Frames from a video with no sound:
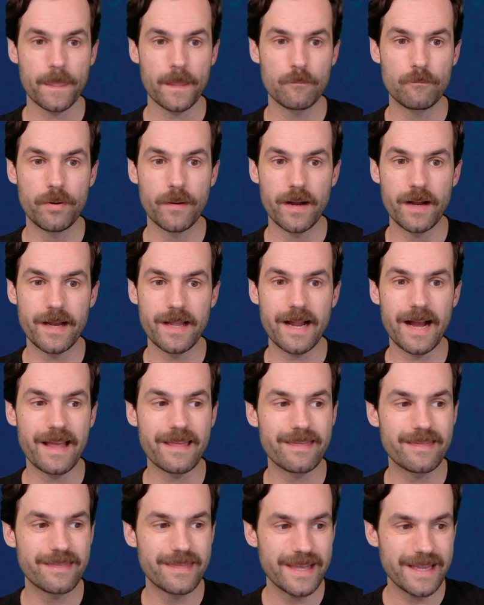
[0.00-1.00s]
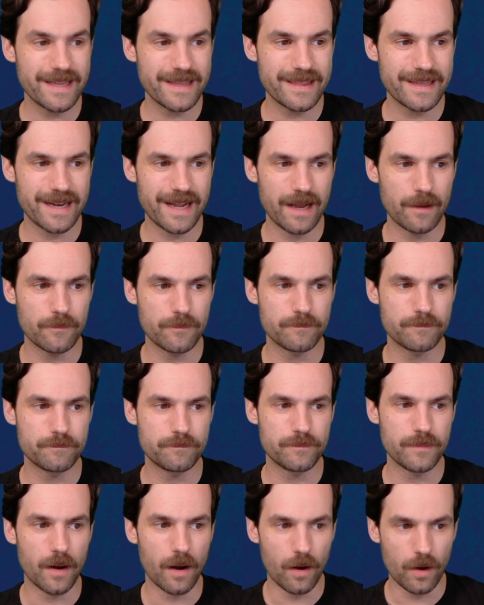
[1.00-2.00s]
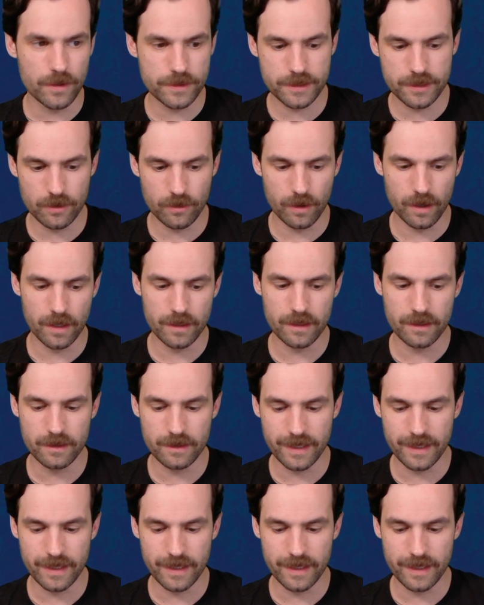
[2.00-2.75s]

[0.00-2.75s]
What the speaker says: but I think that I'm also on a,